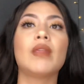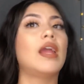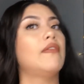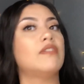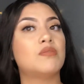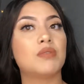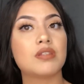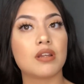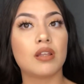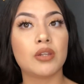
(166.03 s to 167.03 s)
and these
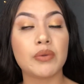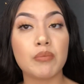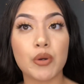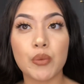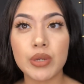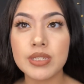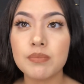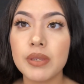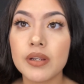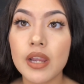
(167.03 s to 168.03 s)
ones are a little bit more
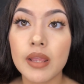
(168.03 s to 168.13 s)
wispier